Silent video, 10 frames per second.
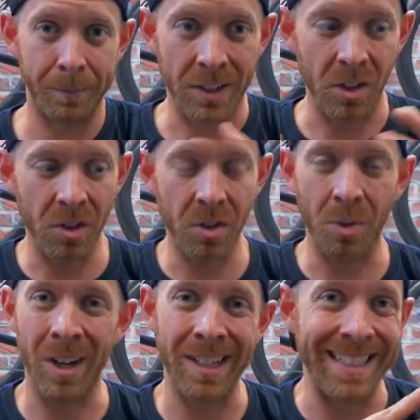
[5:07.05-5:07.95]
It's also
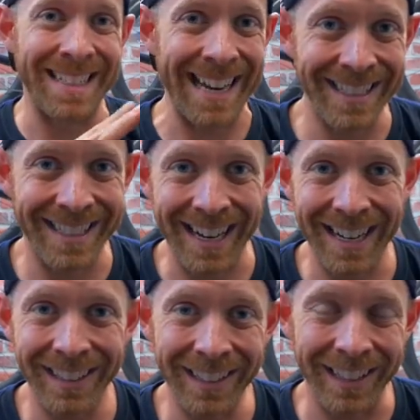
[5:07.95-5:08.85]
not dead
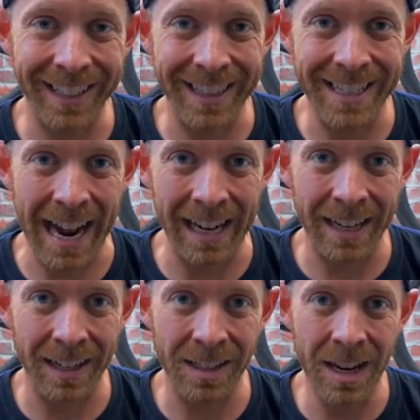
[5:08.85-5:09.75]
silent like the
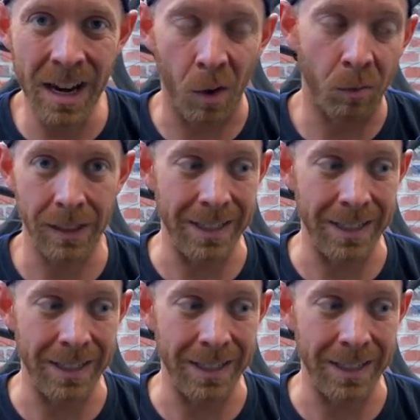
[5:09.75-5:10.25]
Tacx Neo.